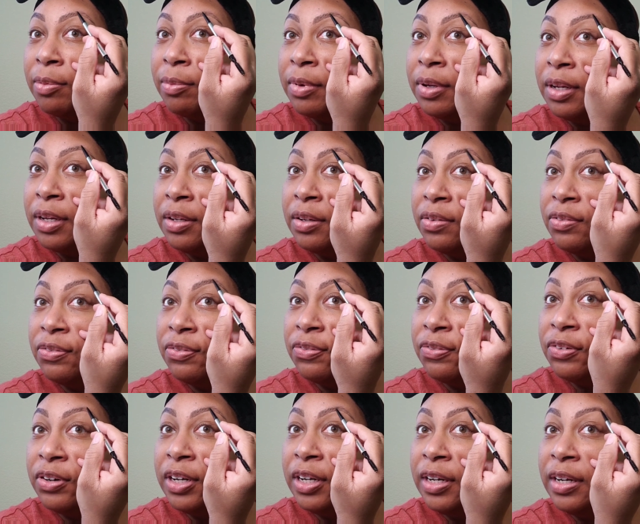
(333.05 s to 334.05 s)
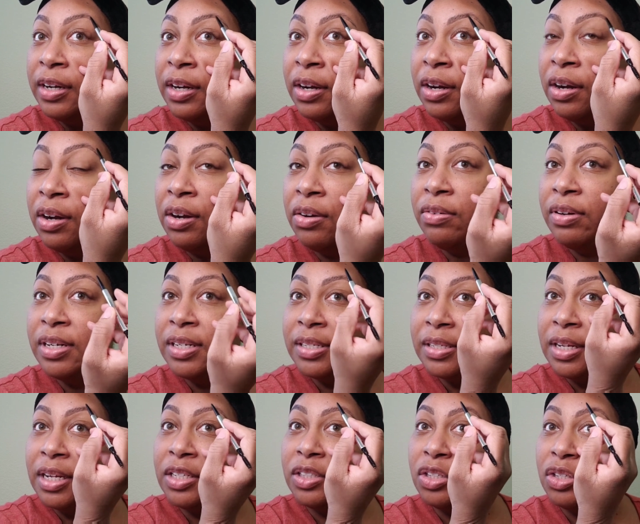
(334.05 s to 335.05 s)
But in the front, I
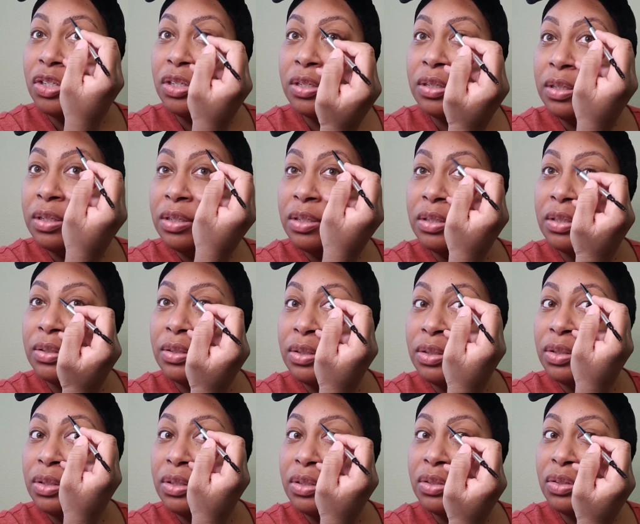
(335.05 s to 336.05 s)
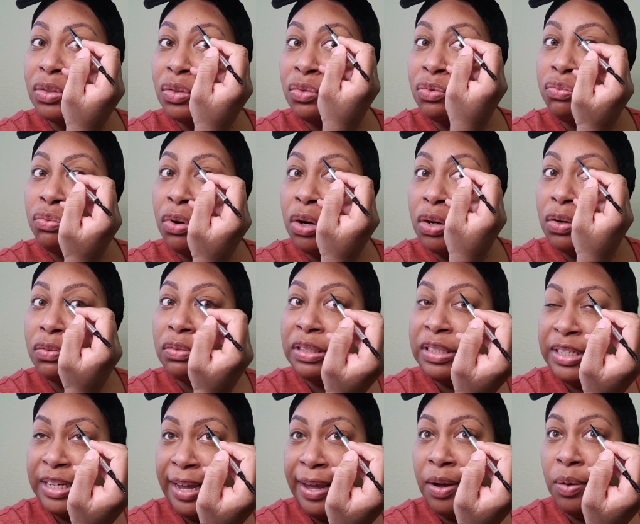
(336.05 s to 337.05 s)
always like to
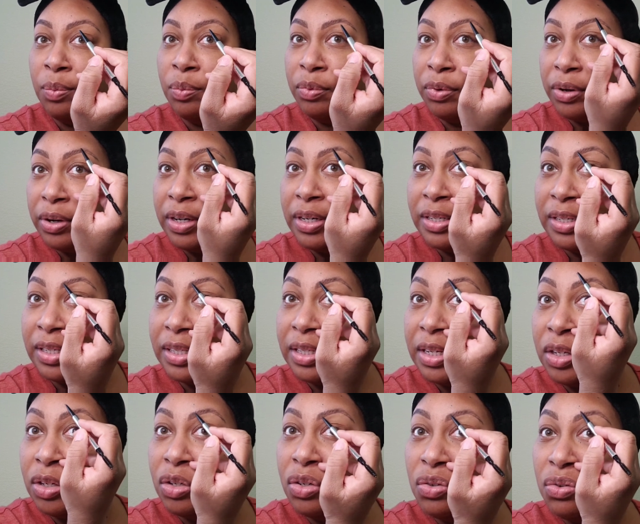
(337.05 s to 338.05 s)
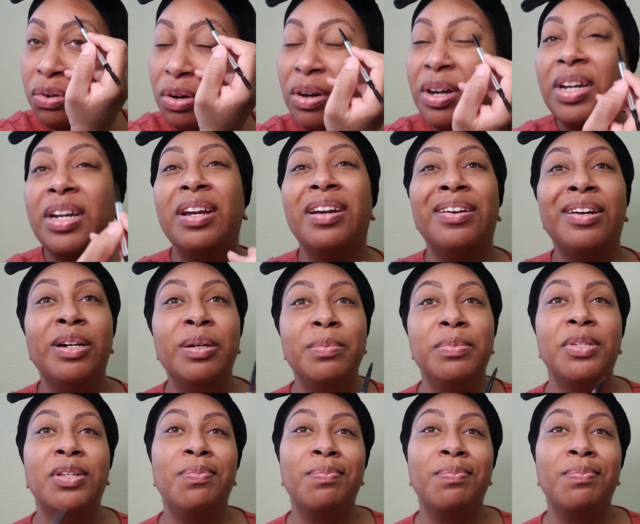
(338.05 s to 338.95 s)
draw downward instead of drawing up.